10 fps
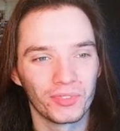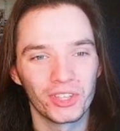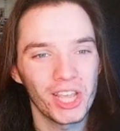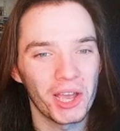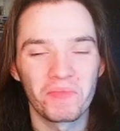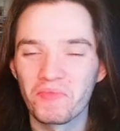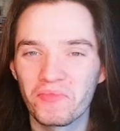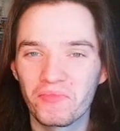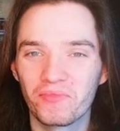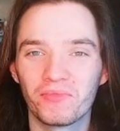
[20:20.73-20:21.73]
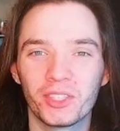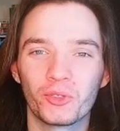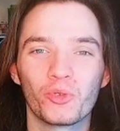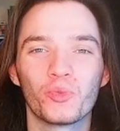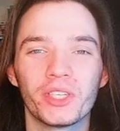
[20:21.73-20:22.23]
yeah, this
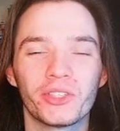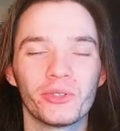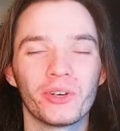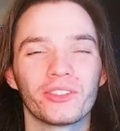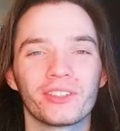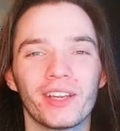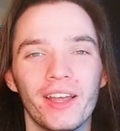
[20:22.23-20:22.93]
was week 200.